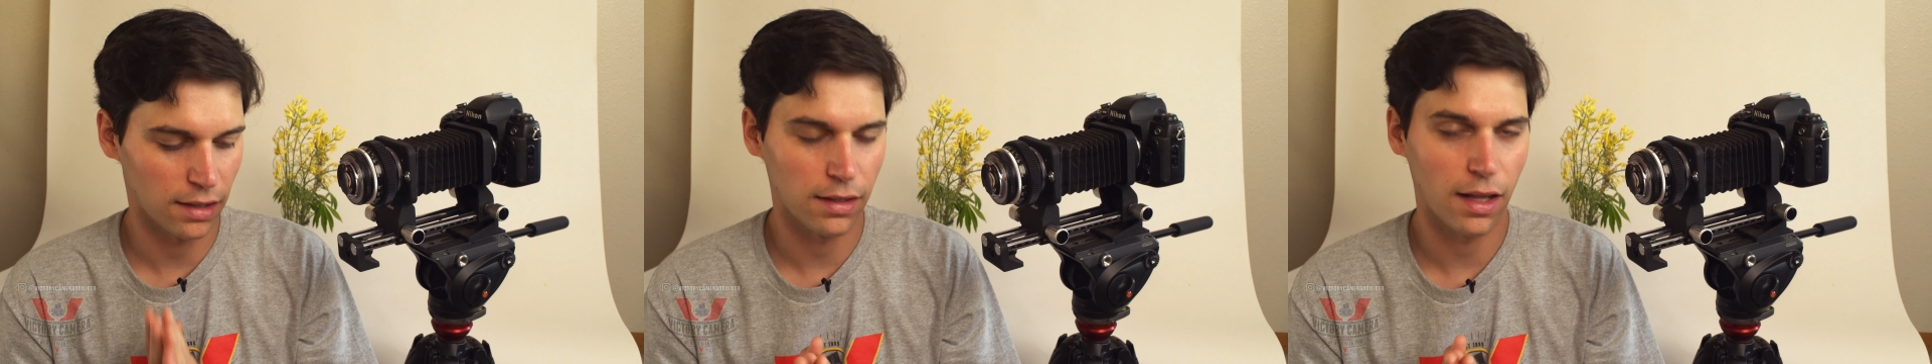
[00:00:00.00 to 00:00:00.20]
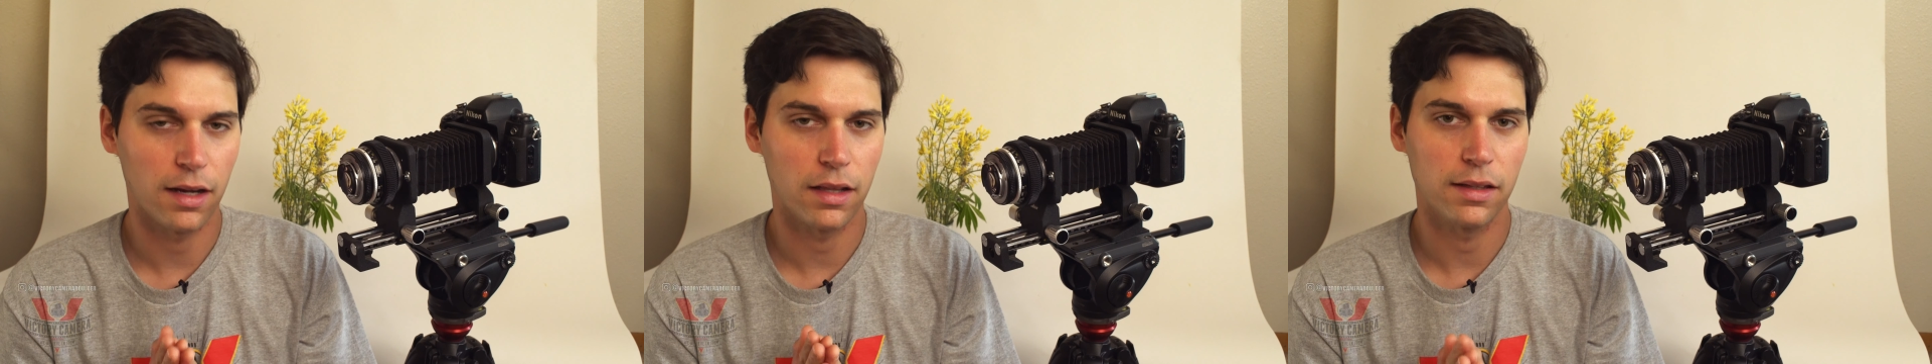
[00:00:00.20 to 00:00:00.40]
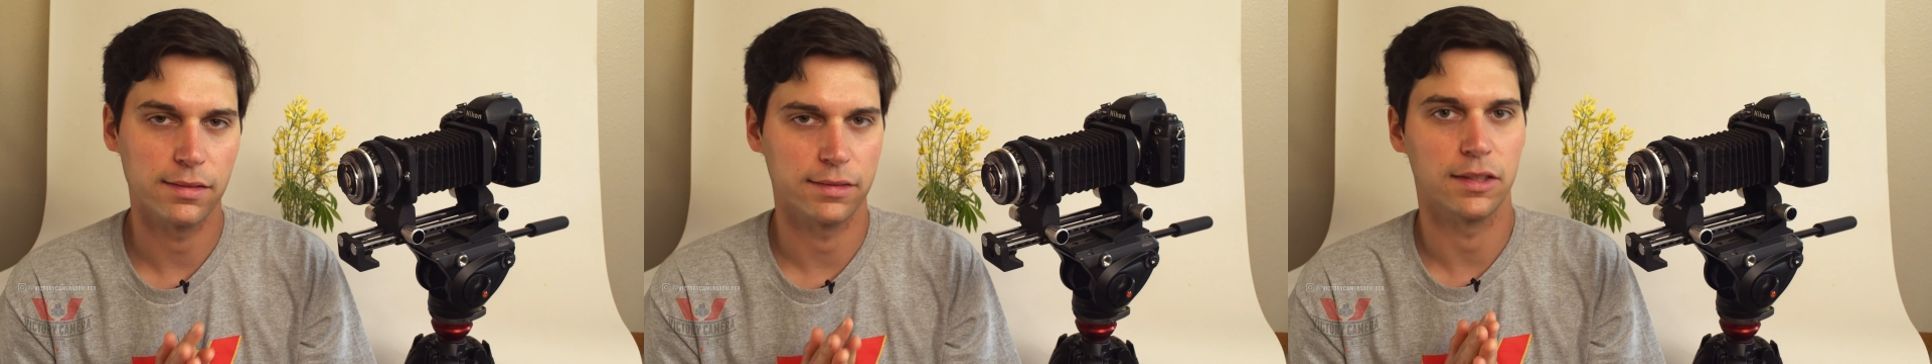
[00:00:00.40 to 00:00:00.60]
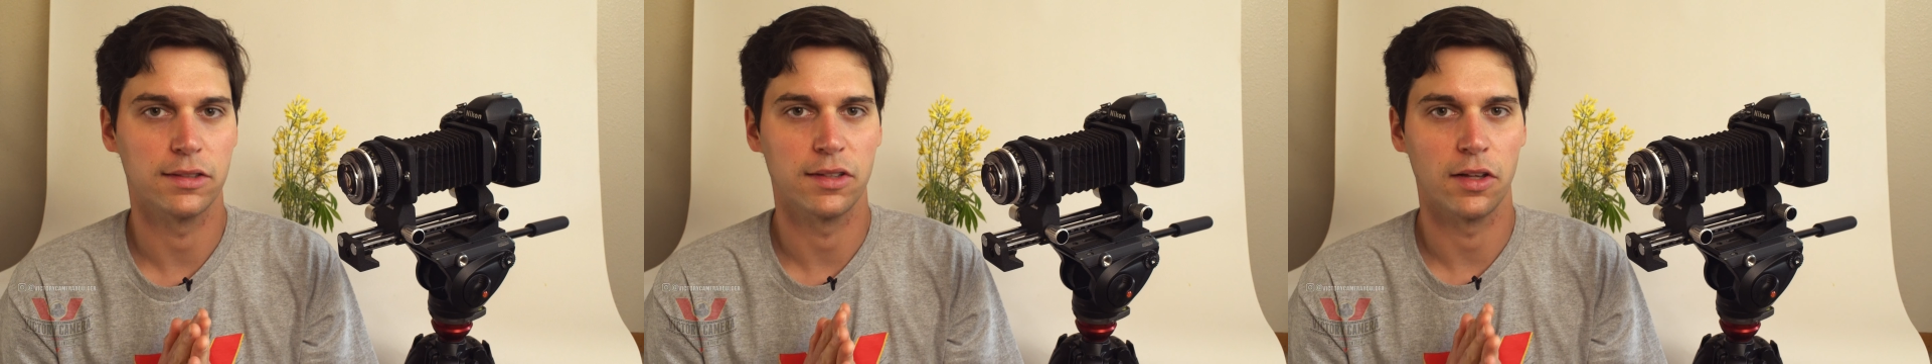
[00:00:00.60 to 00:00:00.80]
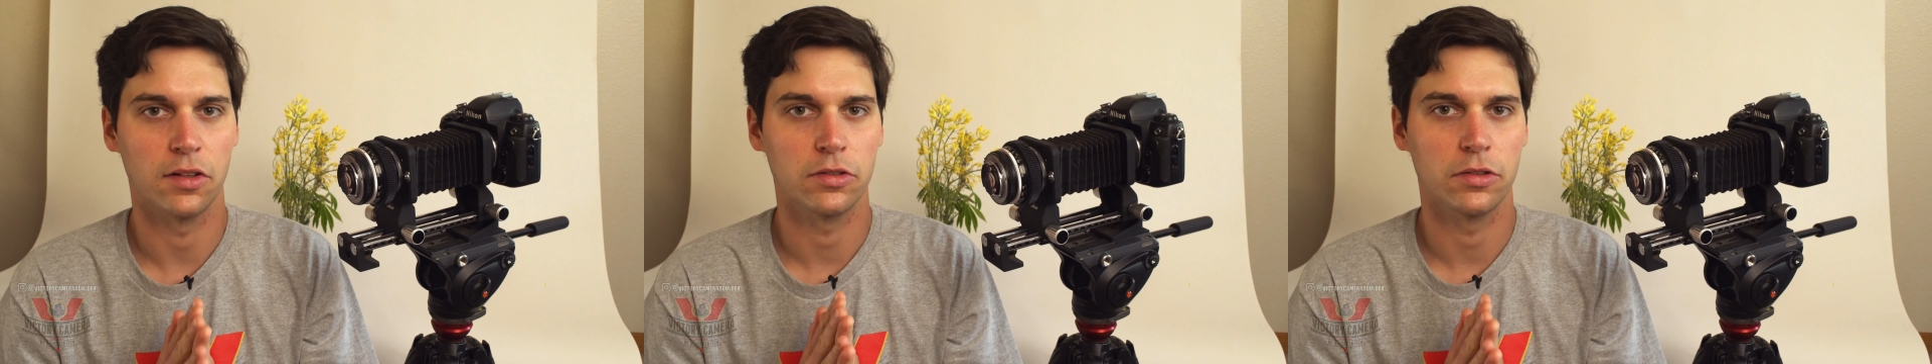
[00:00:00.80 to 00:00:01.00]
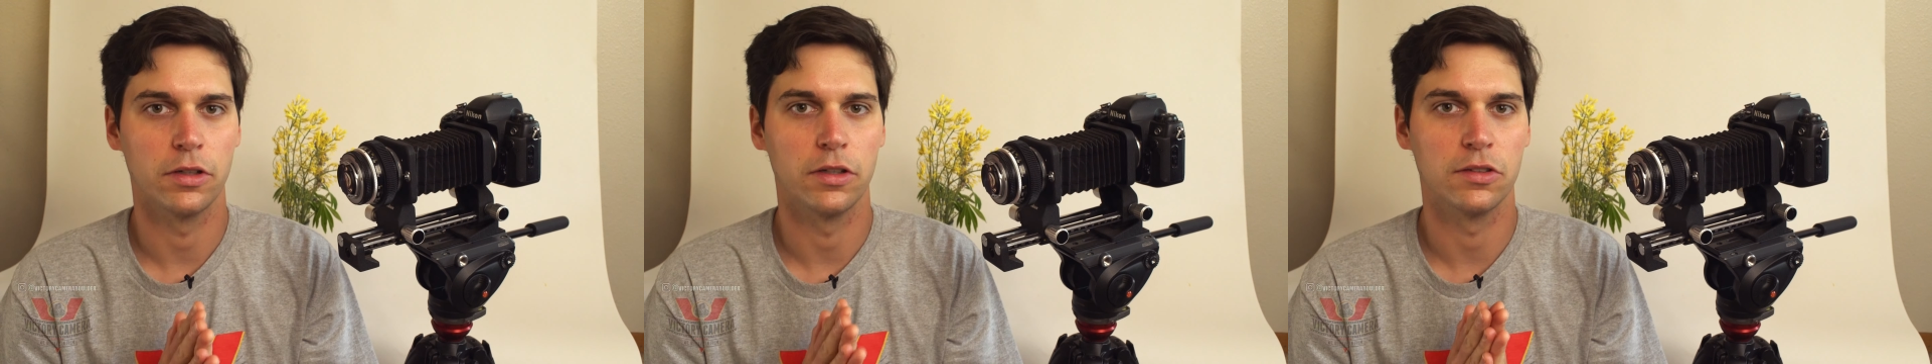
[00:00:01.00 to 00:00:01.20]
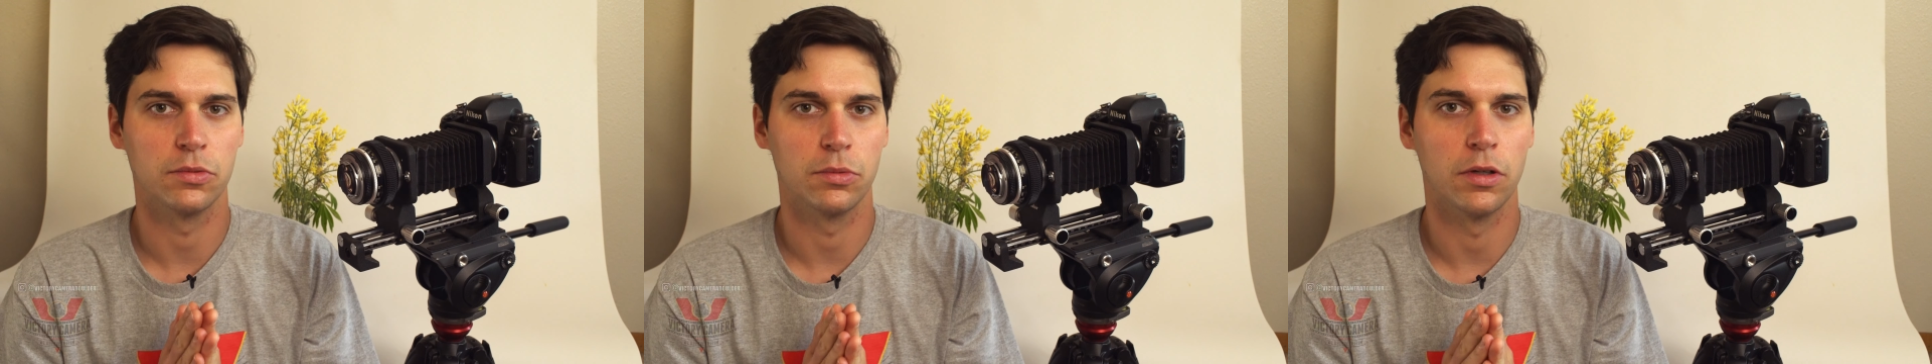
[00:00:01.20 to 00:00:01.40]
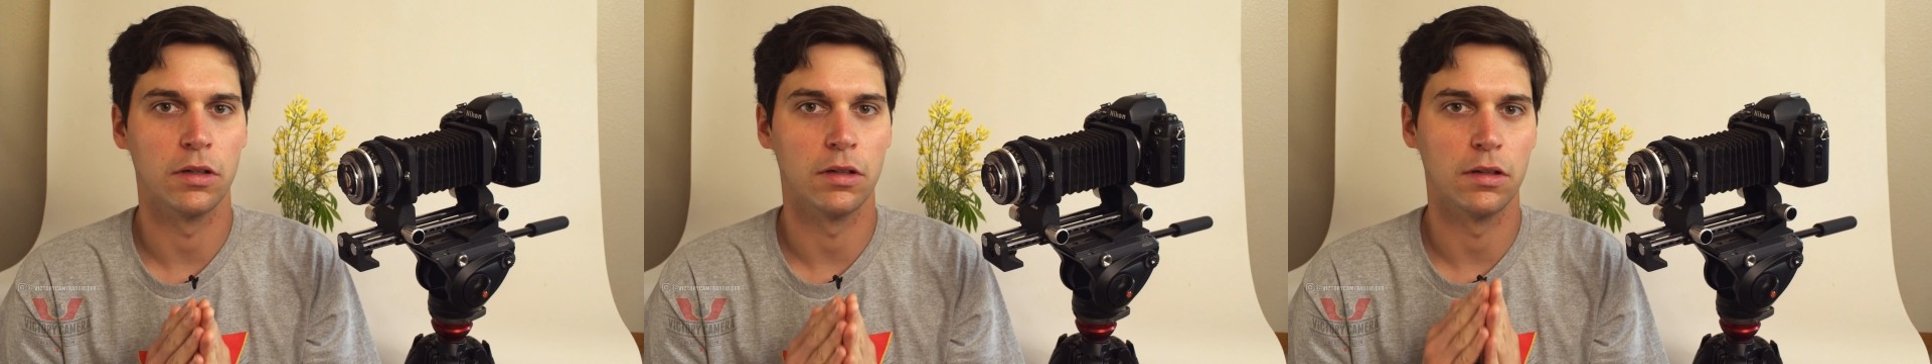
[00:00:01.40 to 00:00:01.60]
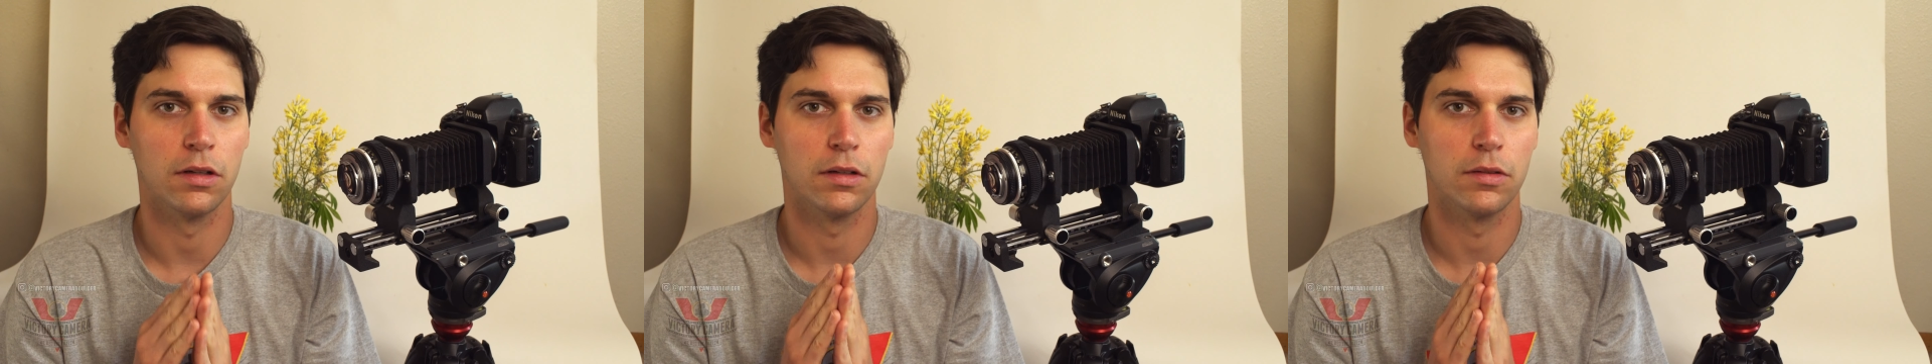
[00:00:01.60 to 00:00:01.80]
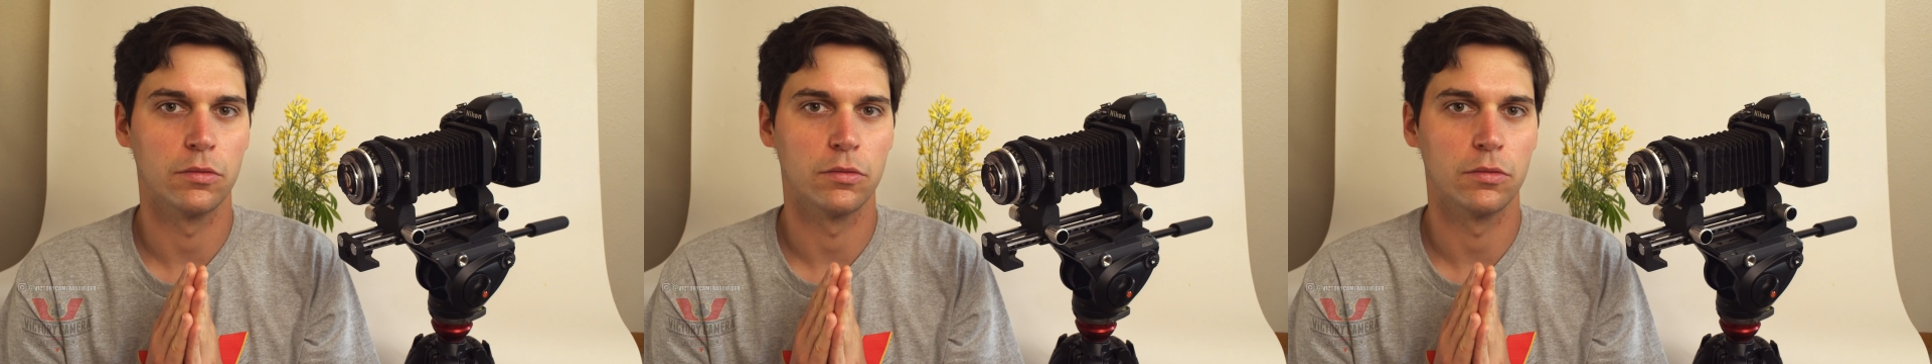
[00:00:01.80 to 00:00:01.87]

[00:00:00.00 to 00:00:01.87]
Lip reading: a lot of these accessories will